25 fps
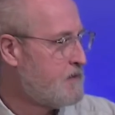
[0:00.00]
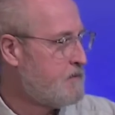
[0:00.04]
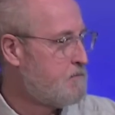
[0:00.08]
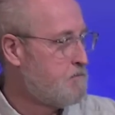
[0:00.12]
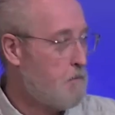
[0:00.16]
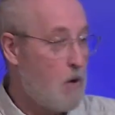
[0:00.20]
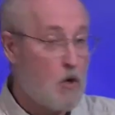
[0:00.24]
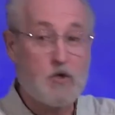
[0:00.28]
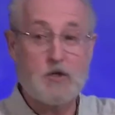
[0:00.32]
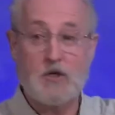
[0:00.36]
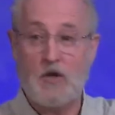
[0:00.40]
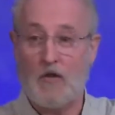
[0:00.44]

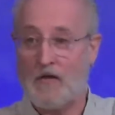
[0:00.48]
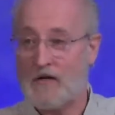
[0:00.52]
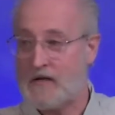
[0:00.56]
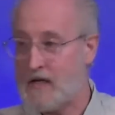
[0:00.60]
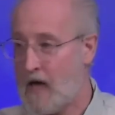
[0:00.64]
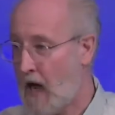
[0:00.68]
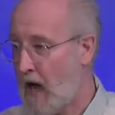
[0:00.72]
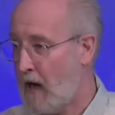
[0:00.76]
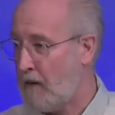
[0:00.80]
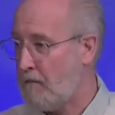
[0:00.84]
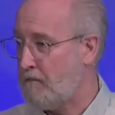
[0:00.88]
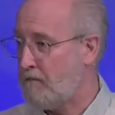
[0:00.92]
Most of the
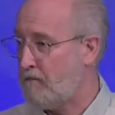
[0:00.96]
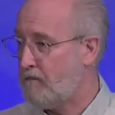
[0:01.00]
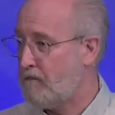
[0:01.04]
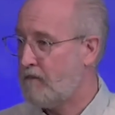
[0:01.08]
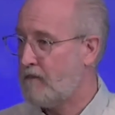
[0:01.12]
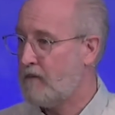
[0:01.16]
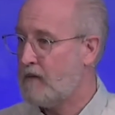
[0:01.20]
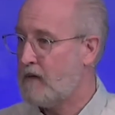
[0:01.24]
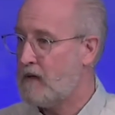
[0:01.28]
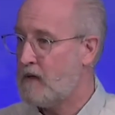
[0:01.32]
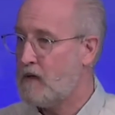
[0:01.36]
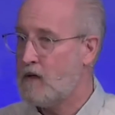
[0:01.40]
time,
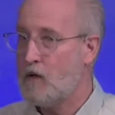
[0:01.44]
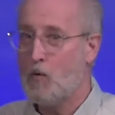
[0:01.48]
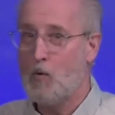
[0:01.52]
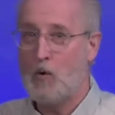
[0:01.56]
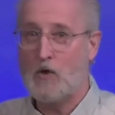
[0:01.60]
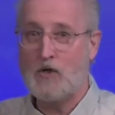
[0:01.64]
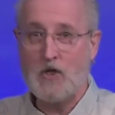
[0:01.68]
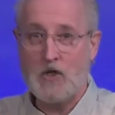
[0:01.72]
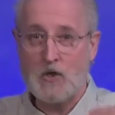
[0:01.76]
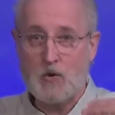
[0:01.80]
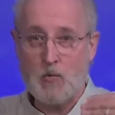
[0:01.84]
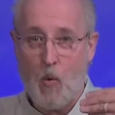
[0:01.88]

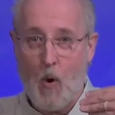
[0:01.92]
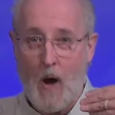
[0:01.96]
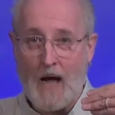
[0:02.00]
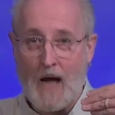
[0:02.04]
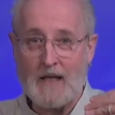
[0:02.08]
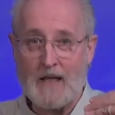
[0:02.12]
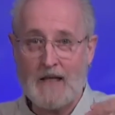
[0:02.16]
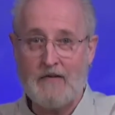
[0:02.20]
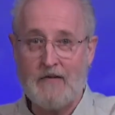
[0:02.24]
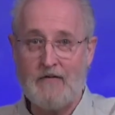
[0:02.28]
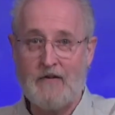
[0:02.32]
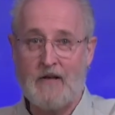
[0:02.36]
which is why
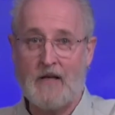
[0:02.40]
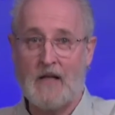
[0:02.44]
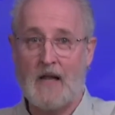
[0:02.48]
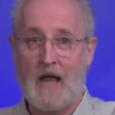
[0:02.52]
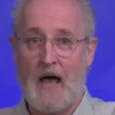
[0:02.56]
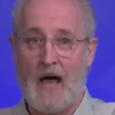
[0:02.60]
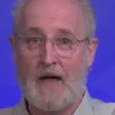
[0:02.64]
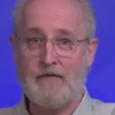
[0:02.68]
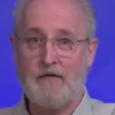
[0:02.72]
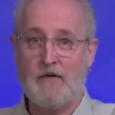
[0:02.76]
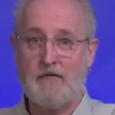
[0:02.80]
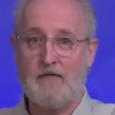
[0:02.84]
living a
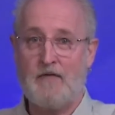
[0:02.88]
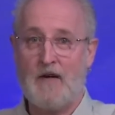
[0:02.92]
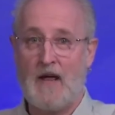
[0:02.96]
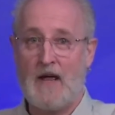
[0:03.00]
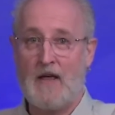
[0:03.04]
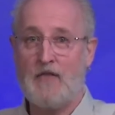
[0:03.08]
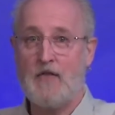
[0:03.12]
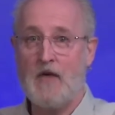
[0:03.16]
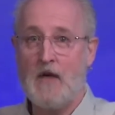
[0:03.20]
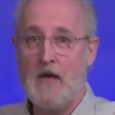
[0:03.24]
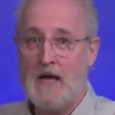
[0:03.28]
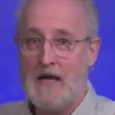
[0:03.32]
life of
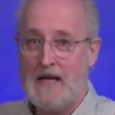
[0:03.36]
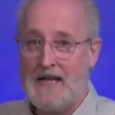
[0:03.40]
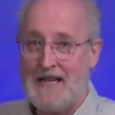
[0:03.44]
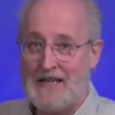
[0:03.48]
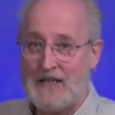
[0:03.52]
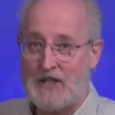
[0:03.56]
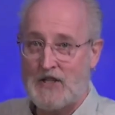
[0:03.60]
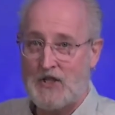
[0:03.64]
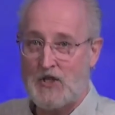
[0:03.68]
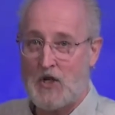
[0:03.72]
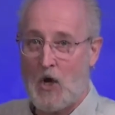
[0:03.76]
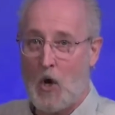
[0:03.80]
faith
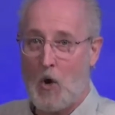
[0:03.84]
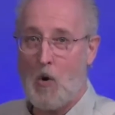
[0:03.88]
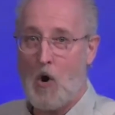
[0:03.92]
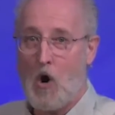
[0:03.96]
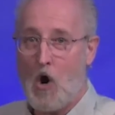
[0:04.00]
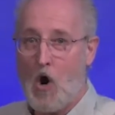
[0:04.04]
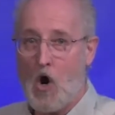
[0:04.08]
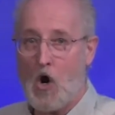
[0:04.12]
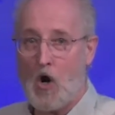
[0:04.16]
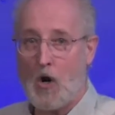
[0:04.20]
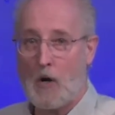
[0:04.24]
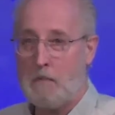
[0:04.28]
is so
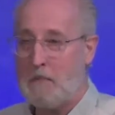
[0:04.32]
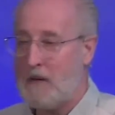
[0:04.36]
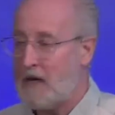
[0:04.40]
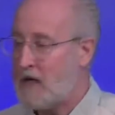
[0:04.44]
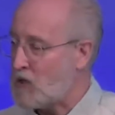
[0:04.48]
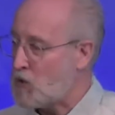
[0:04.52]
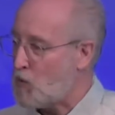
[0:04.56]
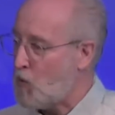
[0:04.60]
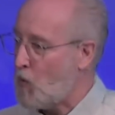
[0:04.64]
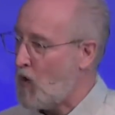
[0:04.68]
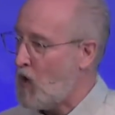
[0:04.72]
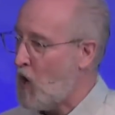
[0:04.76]
hard,
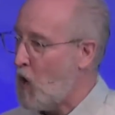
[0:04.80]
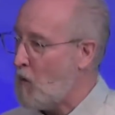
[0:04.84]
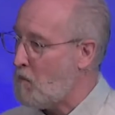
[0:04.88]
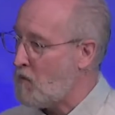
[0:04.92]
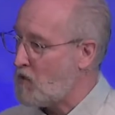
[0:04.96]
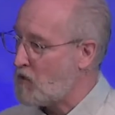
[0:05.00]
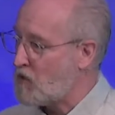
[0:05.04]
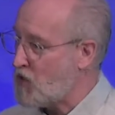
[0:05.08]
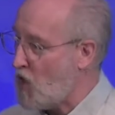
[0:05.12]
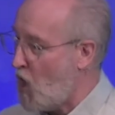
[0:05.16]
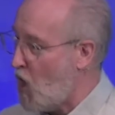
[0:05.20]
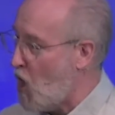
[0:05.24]
because we
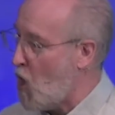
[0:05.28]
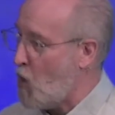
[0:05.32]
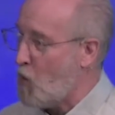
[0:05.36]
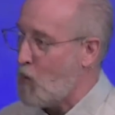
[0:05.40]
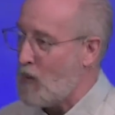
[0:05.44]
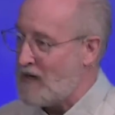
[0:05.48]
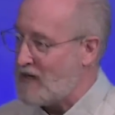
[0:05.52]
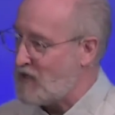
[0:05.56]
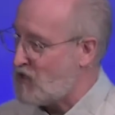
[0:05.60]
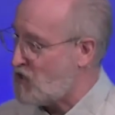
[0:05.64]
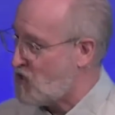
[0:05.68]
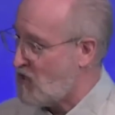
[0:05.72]
almost
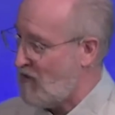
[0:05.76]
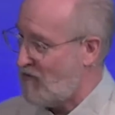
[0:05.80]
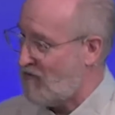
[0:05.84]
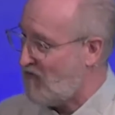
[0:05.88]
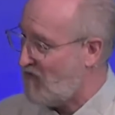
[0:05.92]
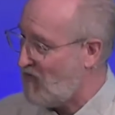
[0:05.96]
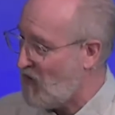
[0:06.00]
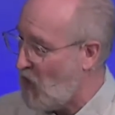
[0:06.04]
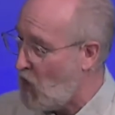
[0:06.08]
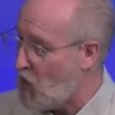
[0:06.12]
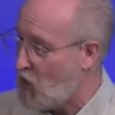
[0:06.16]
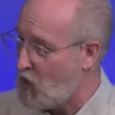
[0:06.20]
always
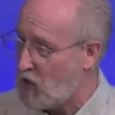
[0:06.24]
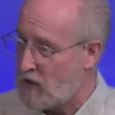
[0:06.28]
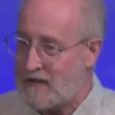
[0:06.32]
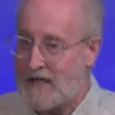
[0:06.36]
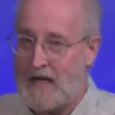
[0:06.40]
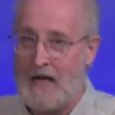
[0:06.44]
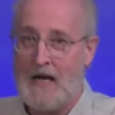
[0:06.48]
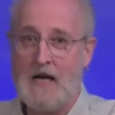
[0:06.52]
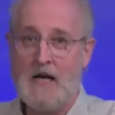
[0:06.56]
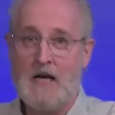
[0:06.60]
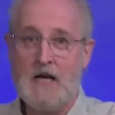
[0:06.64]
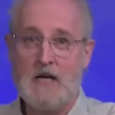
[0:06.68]

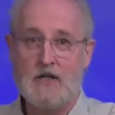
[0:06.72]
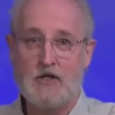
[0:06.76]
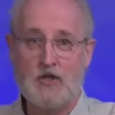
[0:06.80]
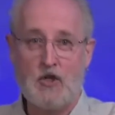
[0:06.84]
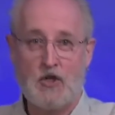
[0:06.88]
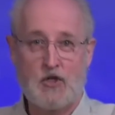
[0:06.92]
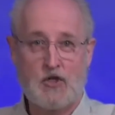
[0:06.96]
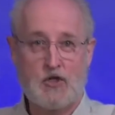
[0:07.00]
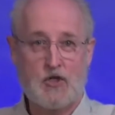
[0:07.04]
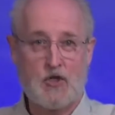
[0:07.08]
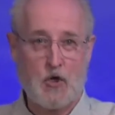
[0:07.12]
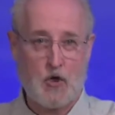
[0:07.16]
default
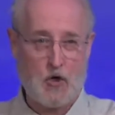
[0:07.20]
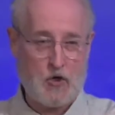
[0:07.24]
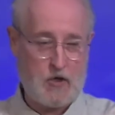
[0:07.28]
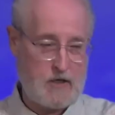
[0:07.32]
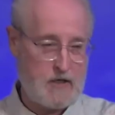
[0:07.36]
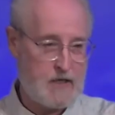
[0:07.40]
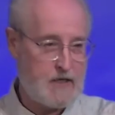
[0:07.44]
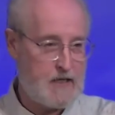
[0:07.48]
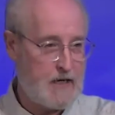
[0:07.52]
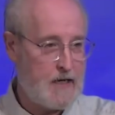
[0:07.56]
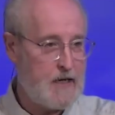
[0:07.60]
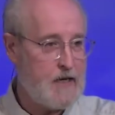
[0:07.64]
to
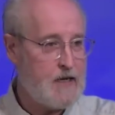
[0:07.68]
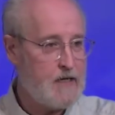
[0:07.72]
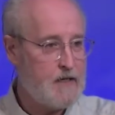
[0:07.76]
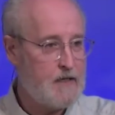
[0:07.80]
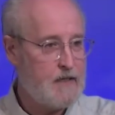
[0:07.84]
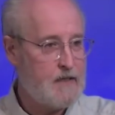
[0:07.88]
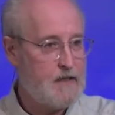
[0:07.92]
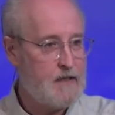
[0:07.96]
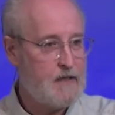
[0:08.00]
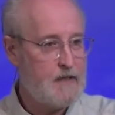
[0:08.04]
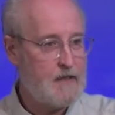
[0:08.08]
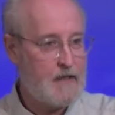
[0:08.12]
certainty
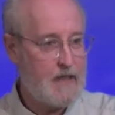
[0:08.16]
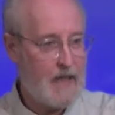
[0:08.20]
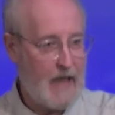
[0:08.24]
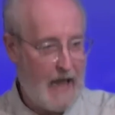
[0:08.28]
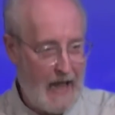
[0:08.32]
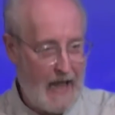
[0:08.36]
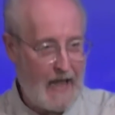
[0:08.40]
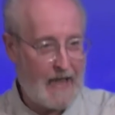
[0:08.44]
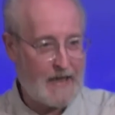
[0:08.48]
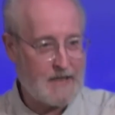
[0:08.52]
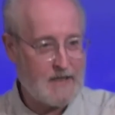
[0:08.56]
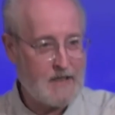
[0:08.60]

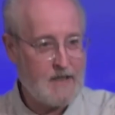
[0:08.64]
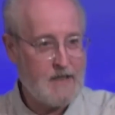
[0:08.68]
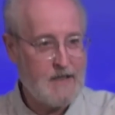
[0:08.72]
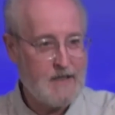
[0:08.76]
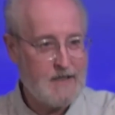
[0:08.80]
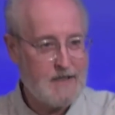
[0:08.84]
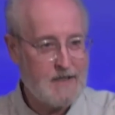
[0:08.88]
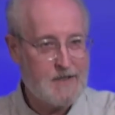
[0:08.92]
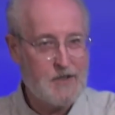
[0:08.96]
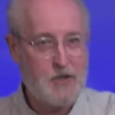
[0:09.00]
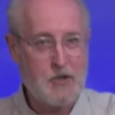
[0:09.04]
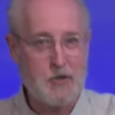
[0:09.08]
and
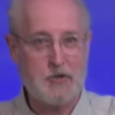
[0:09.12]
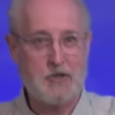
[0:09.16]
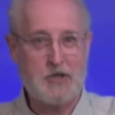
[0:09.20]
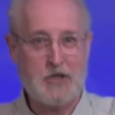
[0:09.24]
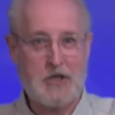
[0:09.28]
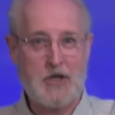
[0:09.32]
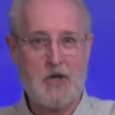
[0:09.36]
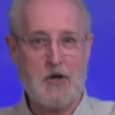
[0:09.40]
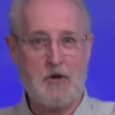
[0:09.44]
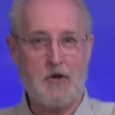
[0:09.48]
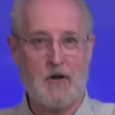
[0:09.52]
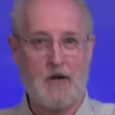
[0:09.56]
to
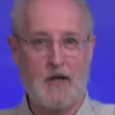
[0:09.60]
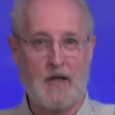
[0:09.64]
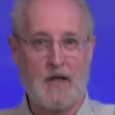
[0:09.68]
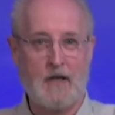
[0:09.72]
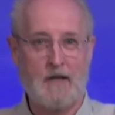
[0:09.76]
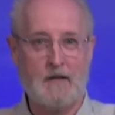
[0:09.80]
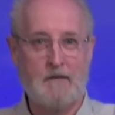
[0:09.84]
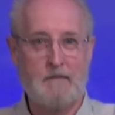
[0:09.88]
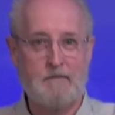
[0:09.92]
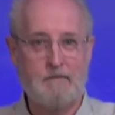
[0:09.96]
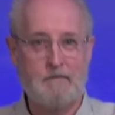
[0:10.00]
security.